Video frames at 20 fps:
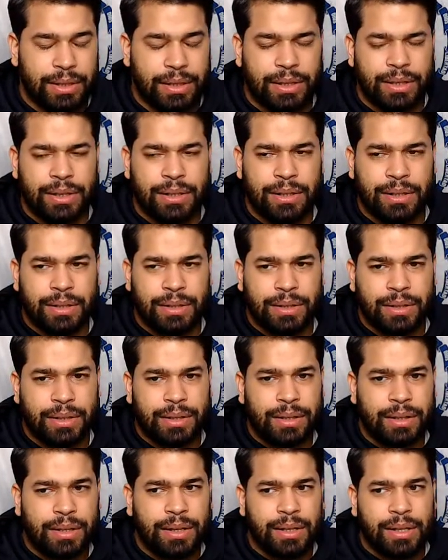Yeah.
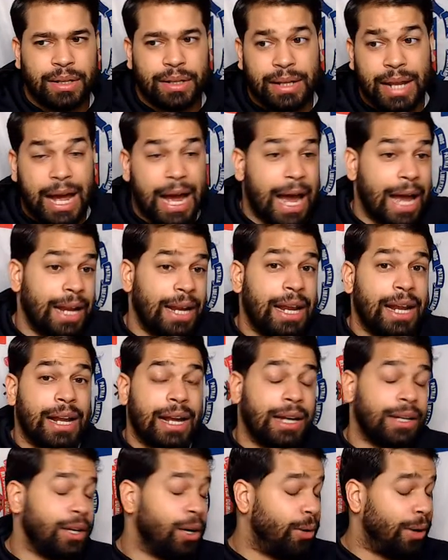Now,
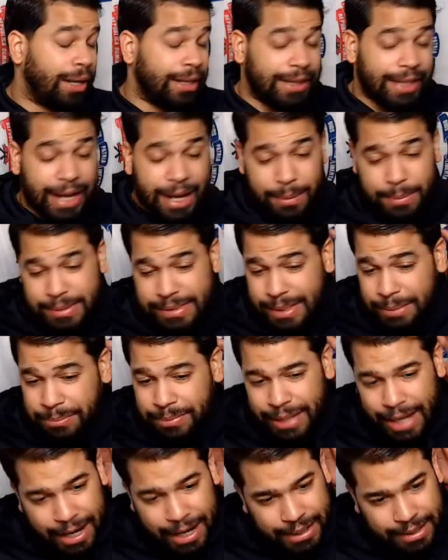Adames, I'm
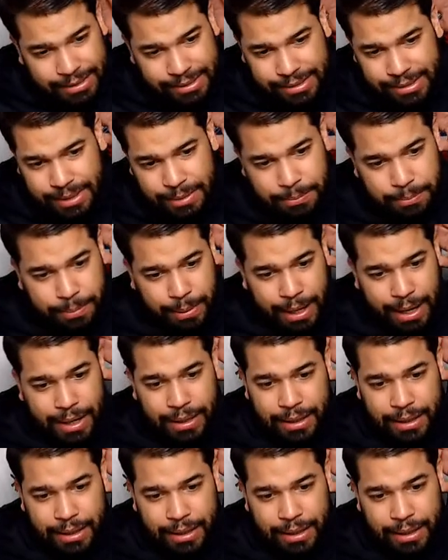dying to see him back.